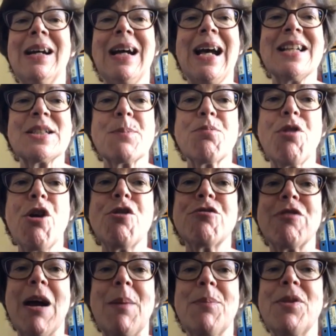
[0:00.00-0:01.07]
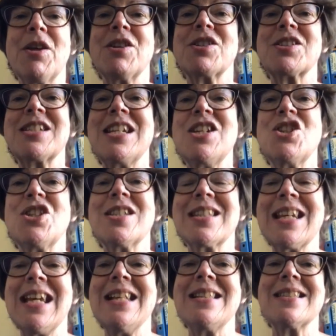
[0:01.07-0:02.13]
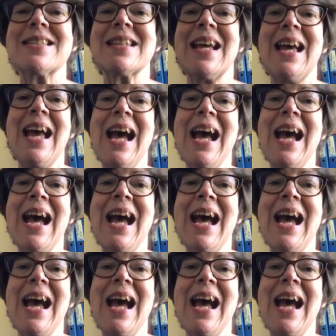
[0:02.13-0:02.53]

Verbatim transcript: has a programme that teaches kids